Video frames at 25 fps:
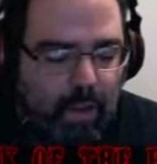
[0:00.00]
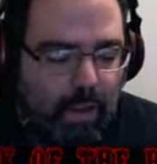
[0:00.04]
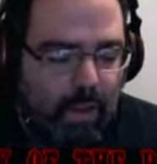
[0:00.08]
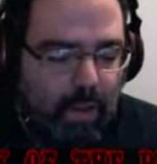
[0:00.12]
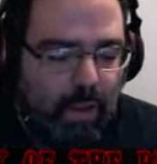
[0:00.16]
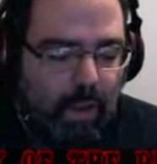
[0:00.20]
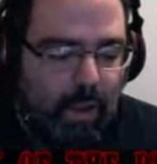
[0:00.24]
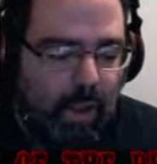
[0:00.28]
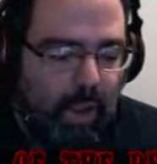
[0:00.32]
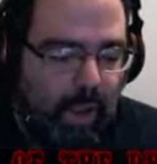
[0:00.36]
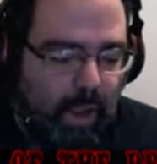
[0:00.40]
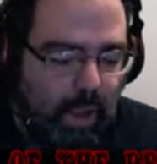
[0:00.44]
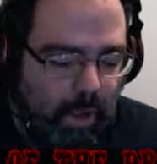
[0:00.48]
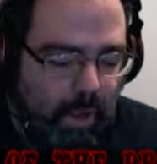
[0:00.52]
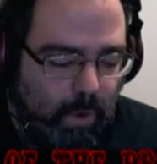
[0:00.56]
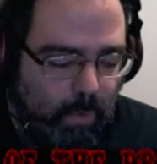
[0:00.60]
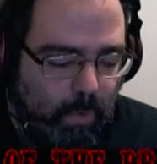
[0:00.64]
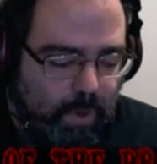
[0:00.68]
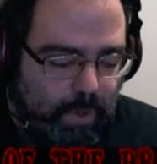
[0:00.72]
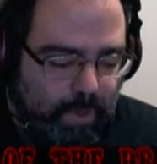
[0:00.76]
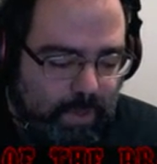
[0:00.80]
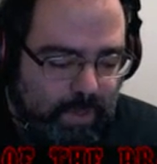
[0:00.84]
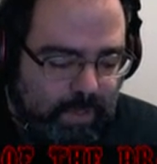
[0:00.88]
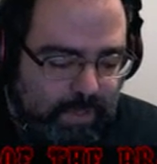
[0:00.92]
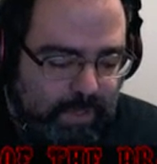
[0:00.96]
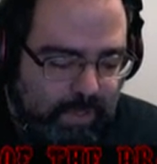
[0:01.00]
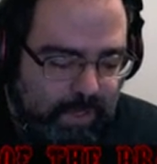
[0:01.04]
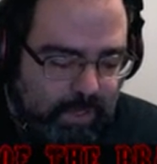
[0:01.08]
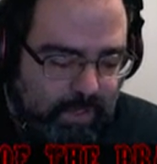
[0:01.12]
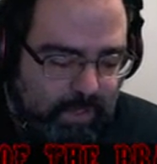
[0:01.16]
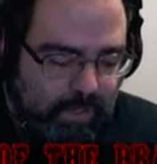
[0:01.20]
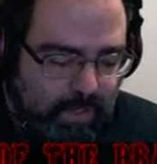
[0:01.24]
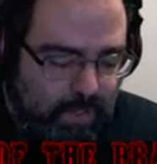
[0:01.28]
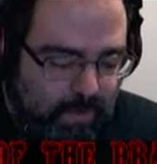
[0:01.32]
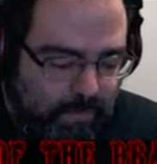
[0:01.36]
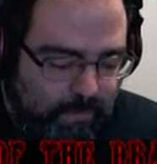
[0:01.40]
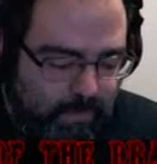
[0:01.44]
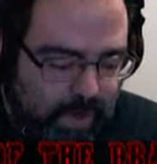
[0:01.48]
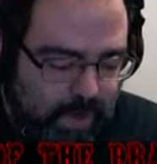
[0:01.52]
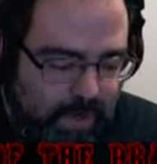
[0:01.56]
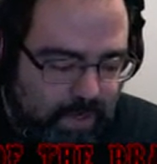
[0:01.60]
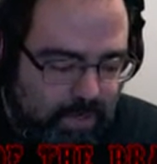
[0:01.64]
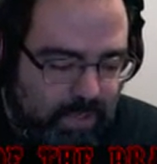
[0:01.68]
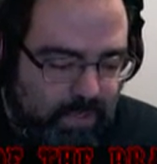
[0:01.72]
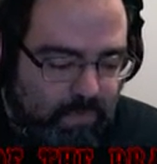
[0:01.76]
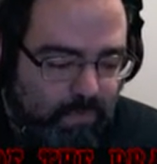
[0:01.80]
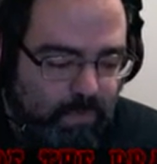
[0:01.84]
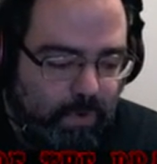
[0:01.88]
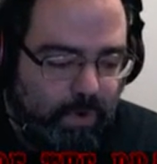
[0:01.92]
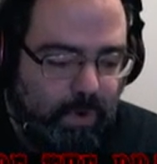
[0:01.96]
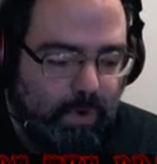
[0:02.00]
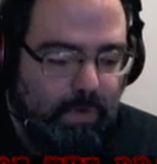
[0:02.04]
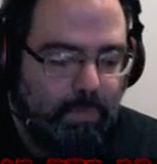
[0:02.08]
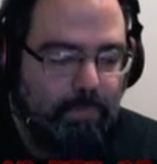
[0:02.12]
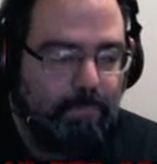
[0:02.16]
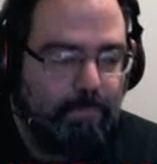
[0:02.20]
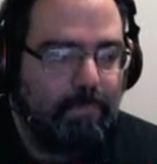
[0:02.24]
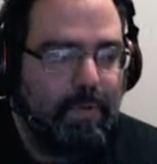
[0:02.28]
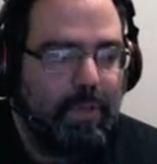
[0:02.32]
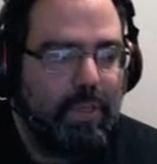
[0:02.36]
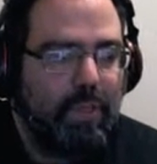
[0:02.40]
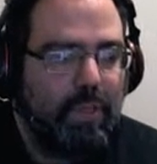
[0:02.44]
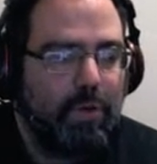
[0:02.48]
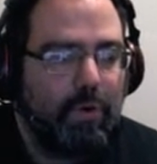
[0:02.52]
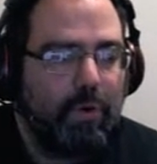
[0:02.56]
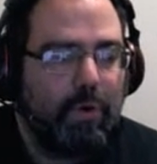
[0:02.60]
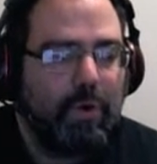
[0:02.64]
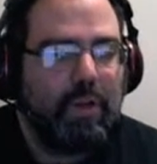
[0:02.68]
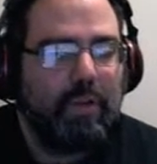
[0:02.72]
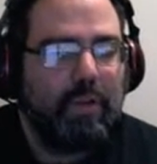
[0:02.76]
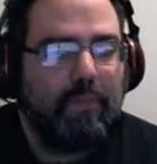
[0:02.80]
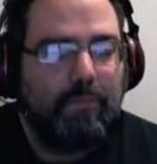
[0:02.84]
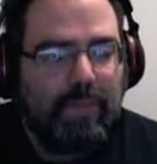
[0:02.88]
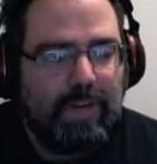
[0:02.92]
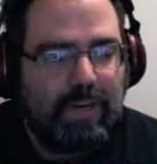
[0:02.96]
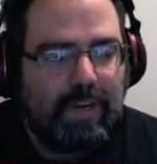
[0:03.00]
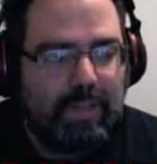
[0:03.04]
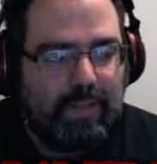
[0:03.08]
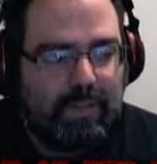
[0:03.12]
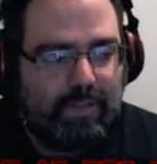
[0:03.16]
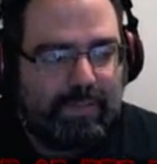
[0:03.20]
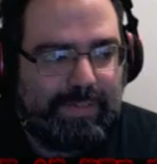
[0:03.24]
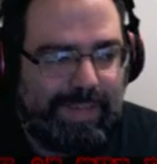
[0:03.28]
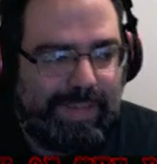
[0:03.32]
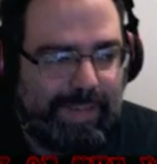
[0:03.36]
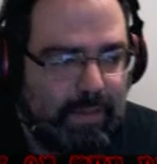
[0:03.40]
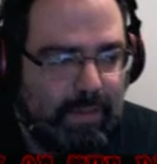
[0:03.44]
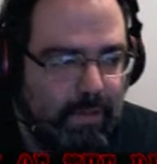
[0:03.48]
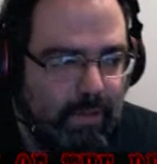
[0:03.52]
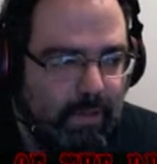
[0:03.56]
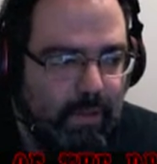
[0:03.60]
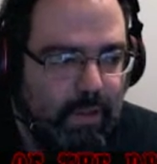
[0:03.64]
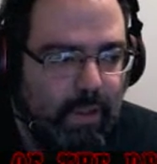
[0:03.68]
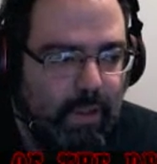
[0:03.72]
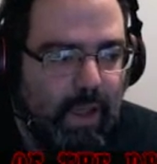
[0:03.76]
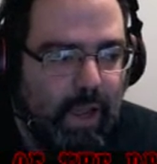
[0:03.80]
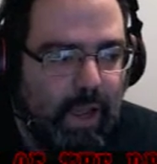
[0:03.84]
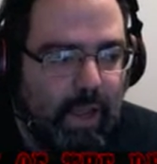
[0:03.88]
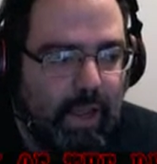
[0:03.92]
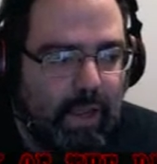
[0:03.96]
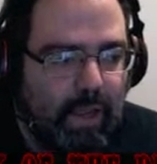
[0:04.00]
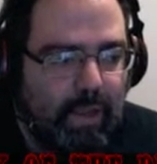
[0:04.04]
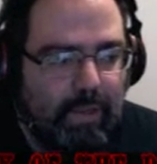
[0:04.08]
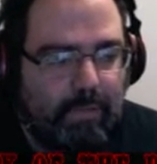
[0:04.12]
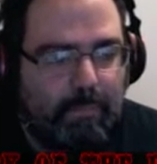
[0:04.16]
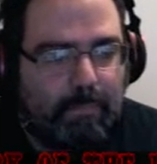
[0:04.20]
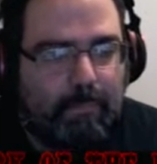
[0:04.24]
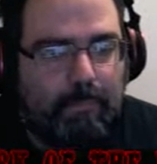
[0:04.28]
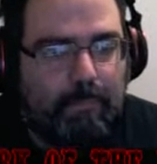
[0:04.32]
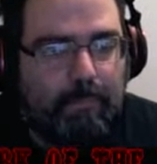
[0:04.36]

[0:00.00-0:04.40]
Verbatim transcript: Uh, one of the things I also did find, just for pure convenience sake, uh,